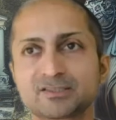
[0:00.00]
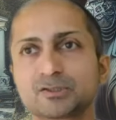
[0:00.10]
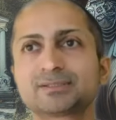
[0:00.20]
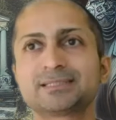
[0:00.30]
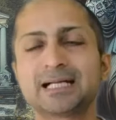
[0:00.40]

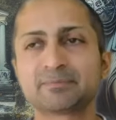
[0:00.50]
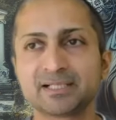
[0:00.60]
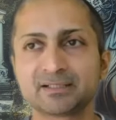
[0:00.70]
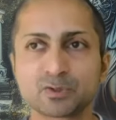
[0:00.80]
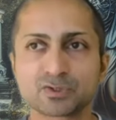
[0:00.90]
so the
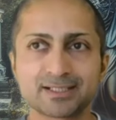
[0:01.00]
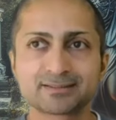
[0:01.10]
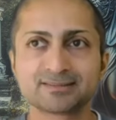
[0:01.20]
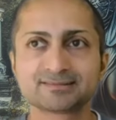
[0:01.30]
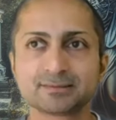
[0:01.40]
timeline goes
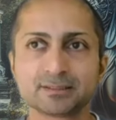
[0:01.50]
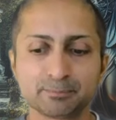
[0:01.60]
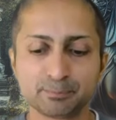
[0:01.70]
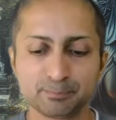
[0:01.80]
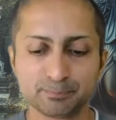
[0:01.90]
like this.
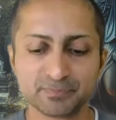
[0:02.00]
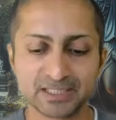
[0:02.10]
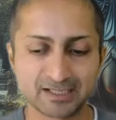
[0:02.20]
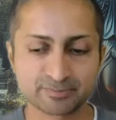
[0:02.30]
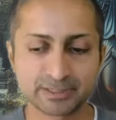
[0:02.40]
The
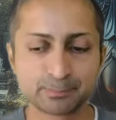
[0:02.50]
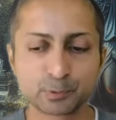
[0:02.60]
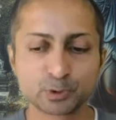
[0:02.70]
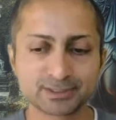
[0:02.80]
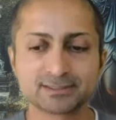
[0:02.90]
there has been
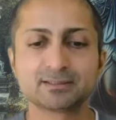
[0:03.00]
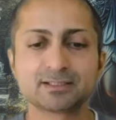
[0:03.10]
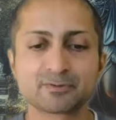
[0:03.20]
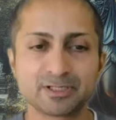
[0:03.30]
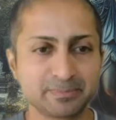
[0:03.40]
political
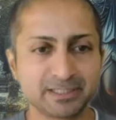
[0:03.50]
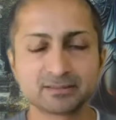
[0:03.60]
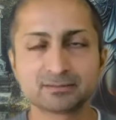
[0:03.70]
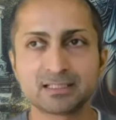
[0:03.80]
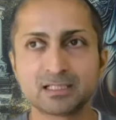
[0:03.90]

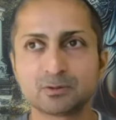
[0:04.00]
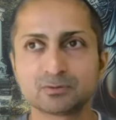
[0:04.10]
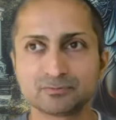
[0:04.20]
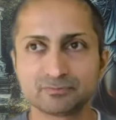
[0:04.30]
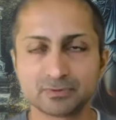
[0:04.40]
agreement
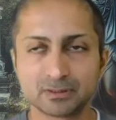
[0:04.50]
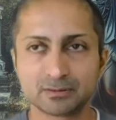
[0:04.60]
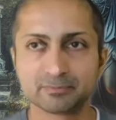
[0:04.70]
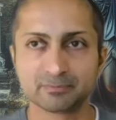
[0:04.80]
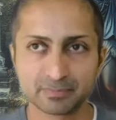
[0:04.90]
now
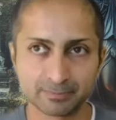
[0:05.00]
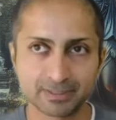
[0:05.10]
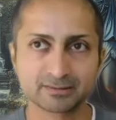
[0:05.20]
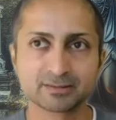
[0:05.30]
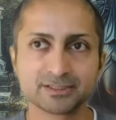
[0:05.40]
uh,
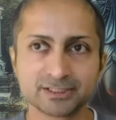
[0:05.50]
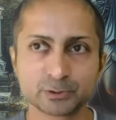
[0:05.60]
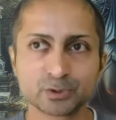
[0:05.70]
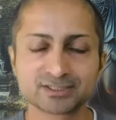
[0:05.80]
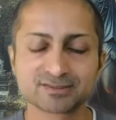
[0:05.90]
among the
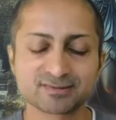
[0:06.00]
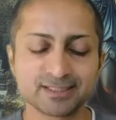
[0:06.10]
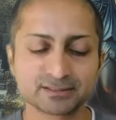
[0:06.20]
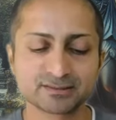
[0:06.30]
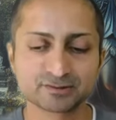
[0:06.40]
EU
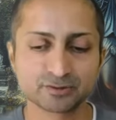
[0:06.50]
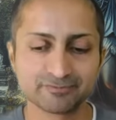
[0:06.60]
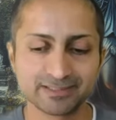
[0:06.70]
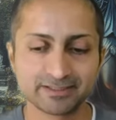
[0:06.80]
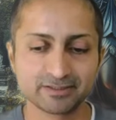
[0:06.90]
legislators on
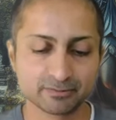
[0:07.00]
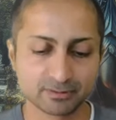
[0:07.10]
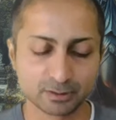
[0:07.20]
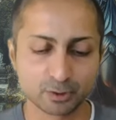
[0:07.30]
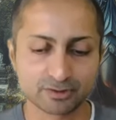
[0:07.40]
very
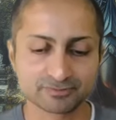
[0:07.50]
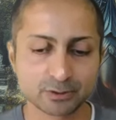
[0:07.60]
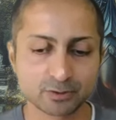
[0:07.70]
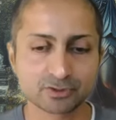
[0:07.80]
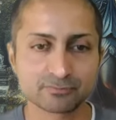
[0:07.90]
a lot of the
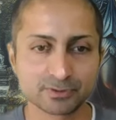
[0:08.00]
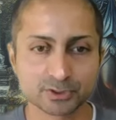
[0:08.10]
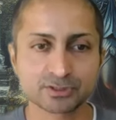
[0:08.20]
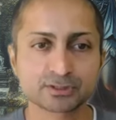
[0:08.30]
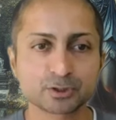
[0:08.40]

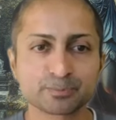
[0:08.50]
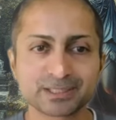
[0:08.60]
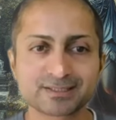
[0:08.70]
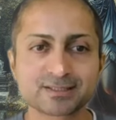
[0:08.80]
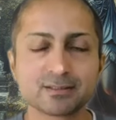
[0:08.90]
controversial
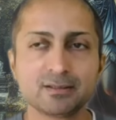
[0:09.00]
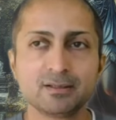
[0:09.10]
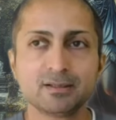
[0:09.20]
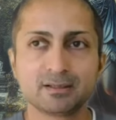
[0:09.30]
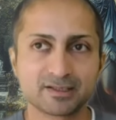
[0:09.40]
topics,
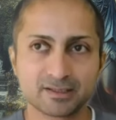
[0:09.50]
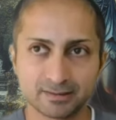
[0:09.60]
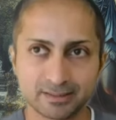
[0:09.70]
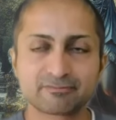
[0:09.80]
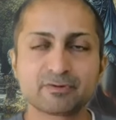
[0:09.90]
uh,
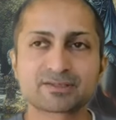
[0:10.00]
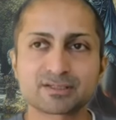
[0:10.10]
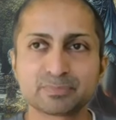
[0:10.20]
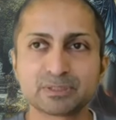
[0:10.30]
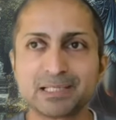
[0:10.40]
like for
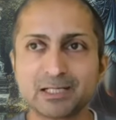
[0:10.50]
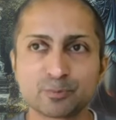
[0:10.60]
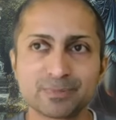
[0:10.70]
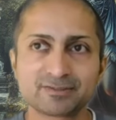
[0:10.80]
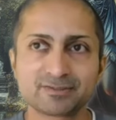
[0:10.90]
example
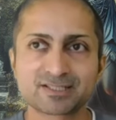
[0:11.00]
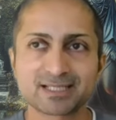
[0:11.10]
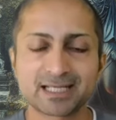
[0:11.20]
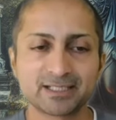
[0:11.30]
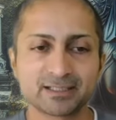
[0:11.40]
biometric
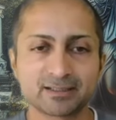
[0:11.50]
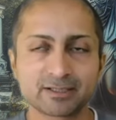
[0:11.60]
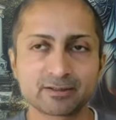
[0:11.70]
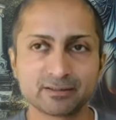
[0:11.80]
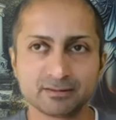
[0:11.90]
scanning.
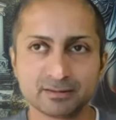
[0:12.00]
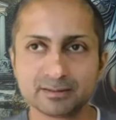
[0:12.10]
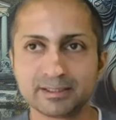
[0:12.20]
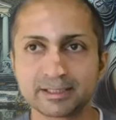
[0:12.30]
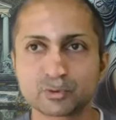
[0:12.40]
Like
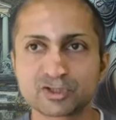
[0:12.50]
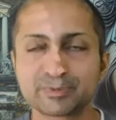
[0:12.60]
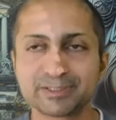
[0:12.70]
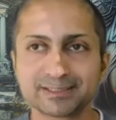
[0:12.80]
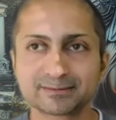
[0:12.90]
earlier, it was
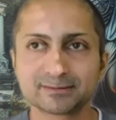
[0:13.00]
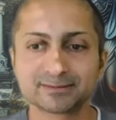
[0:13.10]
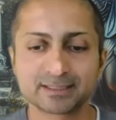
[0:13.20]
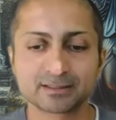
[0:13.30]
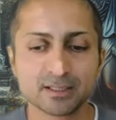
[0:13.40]
predicted
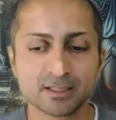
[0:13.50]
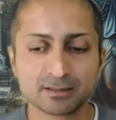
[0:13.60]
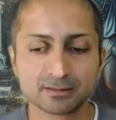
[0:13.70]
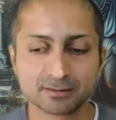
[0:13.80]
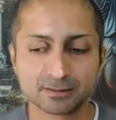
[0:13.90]
that
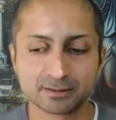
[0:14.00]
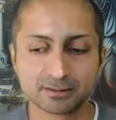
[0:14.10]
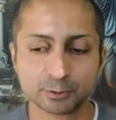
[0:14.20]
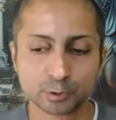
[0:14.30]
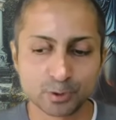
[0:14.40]
uh,
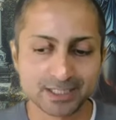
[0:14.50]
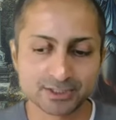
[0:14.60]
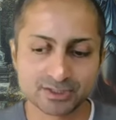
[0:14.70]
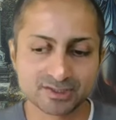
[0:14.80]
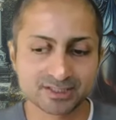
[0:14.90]
no
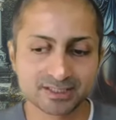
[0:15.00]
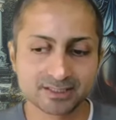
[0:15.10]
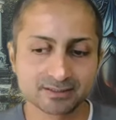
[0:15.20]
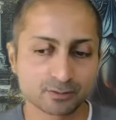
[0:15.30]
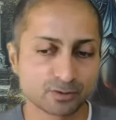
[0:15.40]

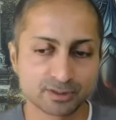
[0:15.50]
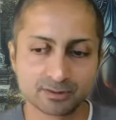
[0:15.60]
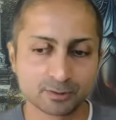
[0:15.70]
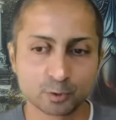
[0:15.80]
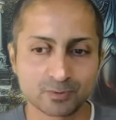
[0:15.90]
agency or
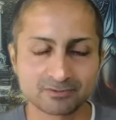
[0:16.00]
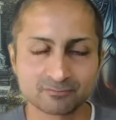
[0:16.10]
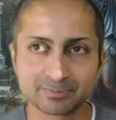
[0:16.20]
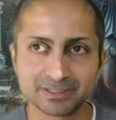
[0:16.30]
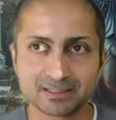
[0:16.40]
no one
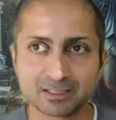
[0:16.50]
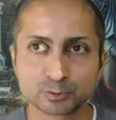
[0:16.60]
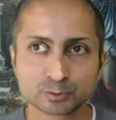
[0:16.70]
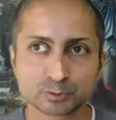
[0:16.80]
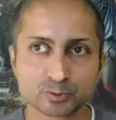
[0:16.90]
will be
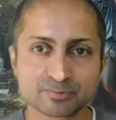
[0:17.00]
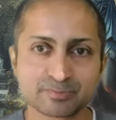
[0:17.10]
allowed to use